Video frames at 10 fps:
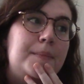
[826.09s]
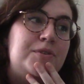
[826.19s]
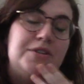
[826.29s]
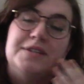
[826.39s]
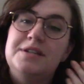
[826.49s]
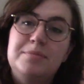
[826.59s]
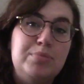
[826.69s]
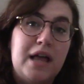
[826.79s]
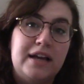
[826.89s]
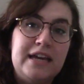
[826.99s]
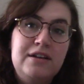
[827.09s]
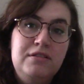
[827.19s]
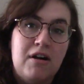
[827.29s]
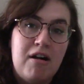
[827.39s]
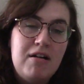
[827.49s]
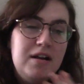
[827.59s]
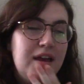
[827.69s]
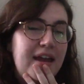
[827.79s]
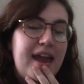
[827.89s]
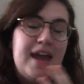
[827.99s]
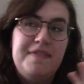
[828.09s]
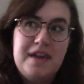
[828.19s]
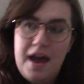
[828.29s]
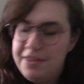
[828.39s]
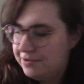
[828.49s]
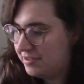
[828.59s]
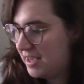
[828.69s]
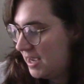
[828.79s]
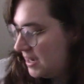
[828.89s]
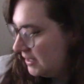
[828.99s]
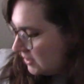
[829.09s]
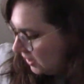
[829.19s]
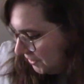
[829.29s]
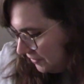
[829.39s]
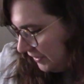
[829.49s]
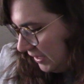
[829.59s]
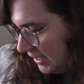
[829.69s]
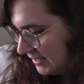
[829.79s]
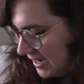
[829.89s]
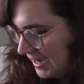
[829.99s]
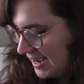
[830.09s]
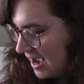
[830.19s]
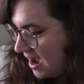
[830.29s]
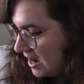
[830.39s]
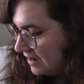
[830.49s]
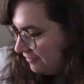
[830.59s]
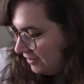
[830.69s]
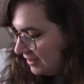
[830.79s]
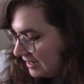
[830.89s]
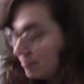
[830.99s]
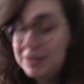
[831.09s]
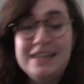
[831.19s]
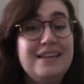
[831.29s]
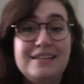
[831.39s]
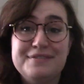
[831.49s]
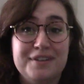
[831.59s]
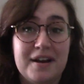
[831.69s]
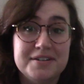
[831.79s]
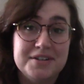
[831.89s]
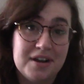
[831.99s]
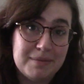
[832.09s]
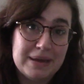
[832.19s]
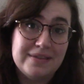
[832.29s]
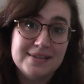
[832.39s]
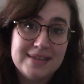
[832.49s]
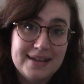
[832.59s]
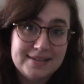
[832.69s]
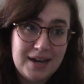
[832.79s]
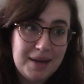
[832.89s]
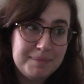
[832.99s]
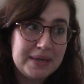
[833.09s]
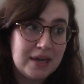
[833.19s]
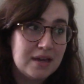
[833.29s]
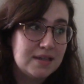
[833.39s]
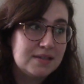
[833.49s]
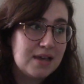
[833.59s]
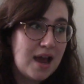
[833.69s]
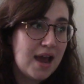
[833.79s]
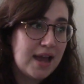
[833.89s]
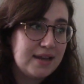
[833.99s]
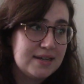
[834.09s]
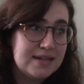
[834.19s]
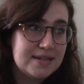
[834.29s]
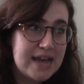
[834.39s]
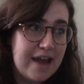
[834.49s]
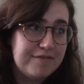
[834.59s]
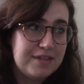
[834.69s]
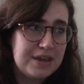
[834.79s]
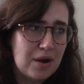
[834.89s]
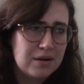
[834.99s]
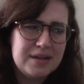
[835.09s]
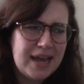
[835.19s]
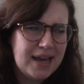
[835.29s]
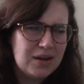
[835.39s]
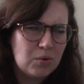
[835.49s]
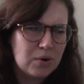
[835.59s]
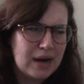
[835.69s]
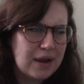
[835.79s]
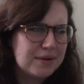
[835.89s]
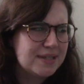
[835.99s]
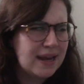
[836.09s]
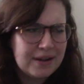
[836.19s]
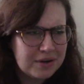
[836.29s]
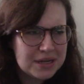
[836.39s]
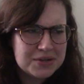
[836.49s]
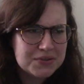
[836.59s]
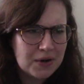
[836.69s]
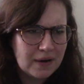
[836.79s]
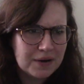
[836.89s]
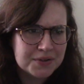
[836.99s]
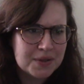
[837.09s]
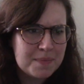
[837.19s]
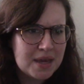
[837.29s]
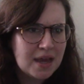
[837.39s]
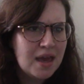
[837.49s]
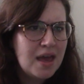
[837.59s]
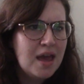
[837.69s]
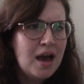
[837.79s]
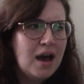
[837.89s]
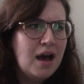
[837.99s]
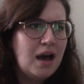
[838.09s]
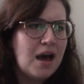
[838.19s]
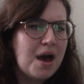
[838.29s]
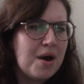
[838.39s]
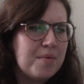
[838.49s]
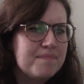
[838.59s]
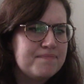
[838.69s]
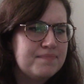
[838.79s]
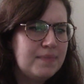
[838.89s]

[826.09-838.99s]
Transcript: just plugging along. And the other thing is also very exciting. I completely forgot to talk about this last time because I didn't have the yarn yet, or I was getting ready to start it or something. And